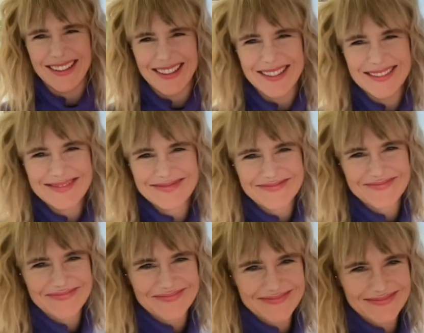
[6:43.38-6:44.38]

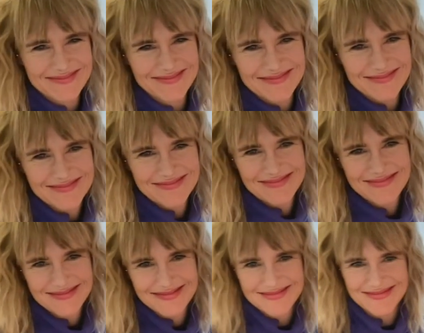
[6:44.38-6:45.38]

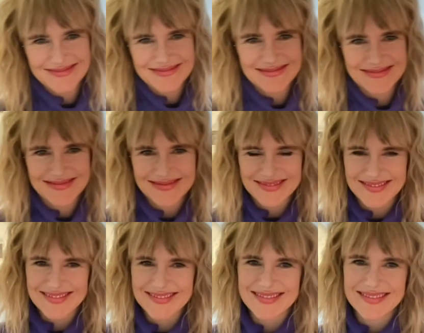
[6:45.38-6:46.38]

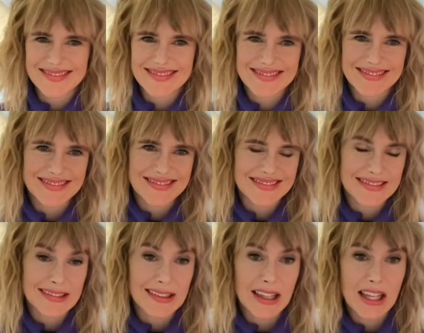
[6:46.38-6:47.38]
(not speaking)